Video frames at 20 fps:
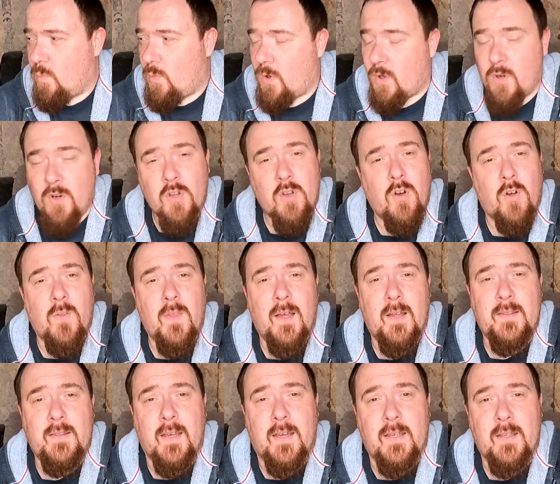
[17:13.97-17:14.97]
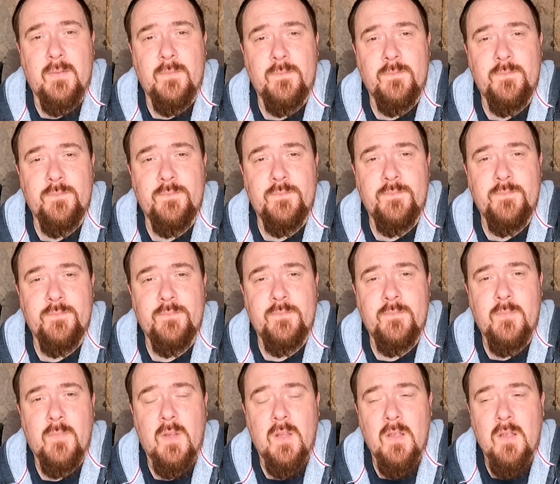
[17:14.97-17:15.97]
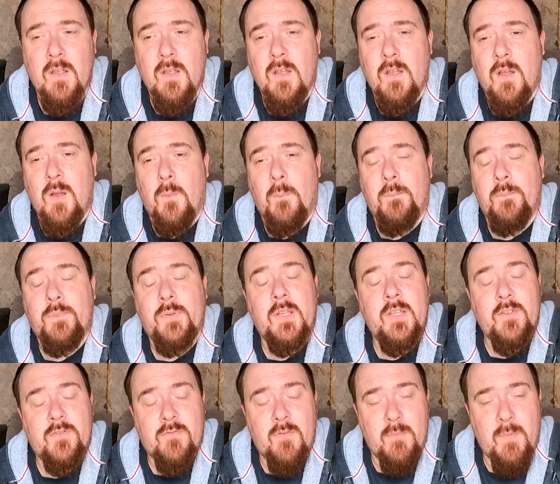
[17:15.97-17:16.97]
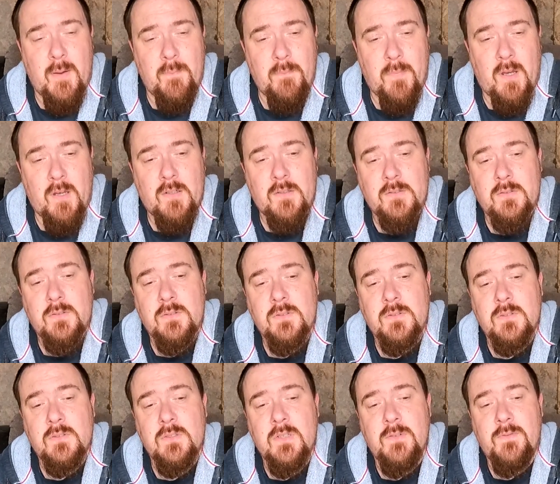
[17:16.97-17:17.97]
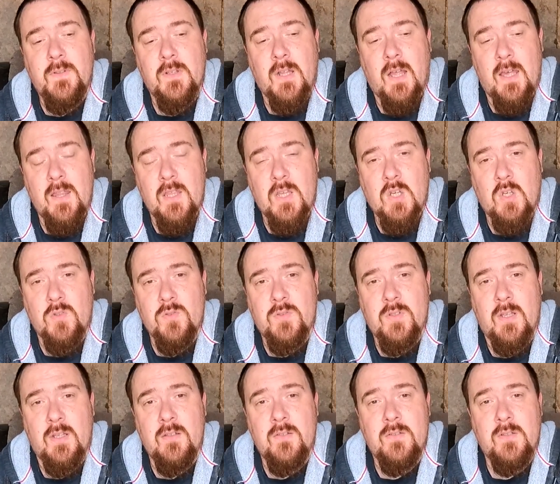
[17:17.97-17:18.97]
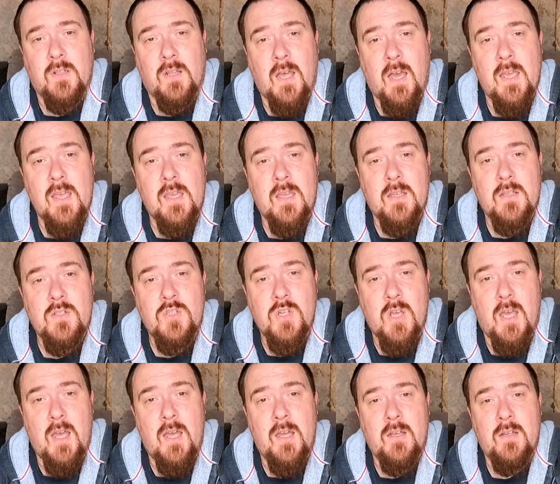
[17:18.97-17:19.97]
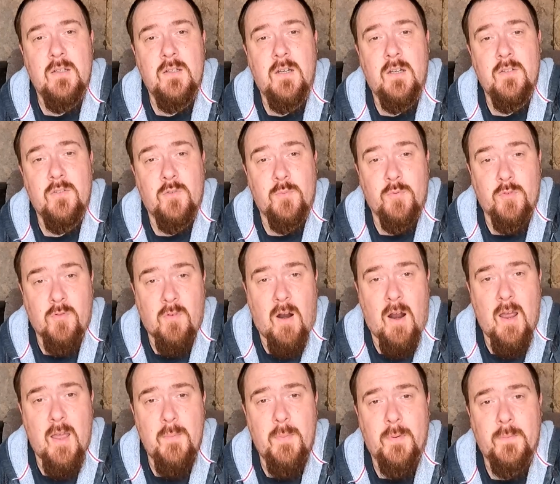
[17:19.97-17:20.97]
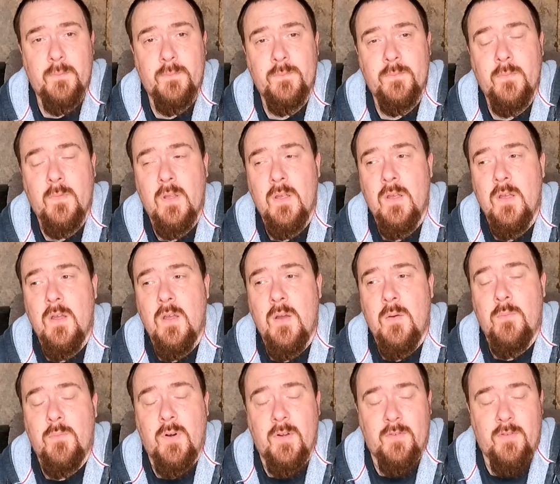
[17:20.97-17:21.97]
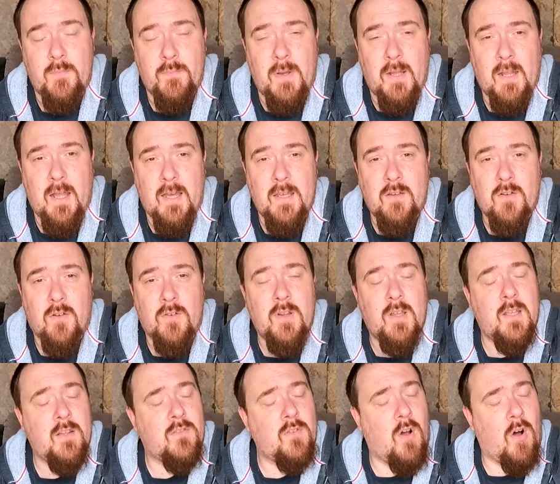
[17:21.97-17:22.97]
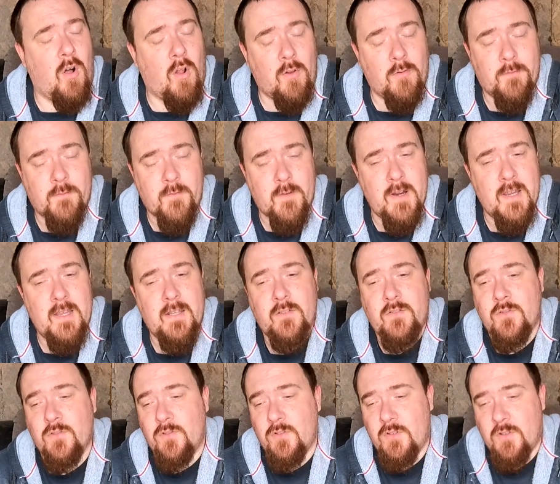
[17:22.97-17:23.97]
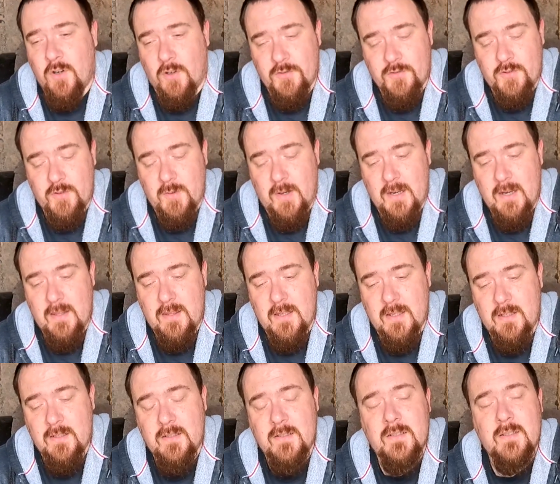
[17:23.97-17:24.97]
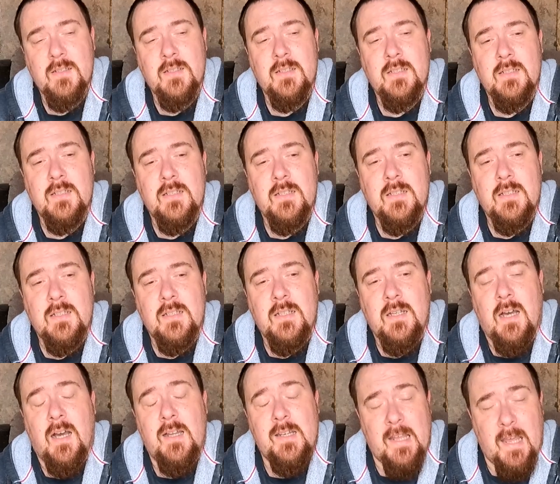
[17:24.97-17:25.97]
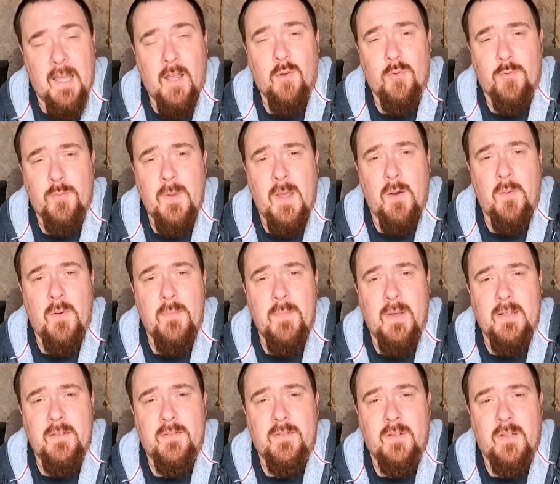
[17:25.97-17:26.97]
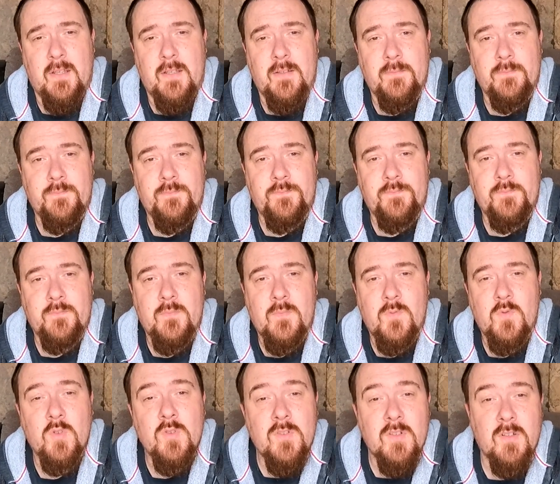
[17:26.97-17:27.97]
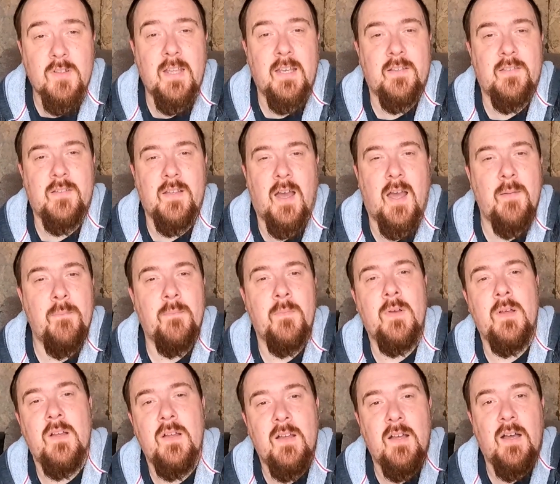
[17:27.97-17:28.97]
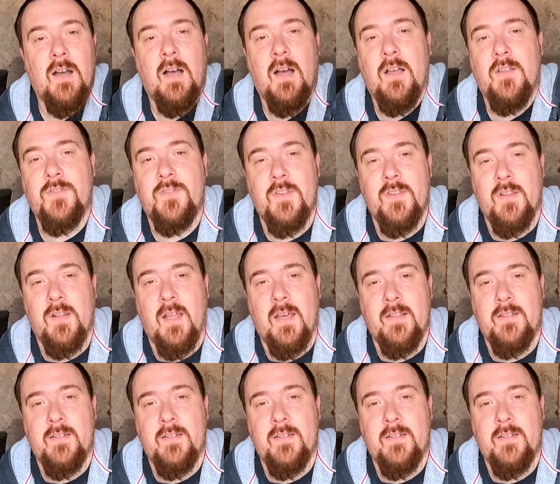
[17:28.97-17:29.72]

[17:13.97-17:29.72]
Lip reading: we're going to call that a day. Please remember, if you like the content, to like, share and subscribe. Press the bell icon. It's all free, doesn't cost you anything, and it helps me out immensely. So until next time, I'll see you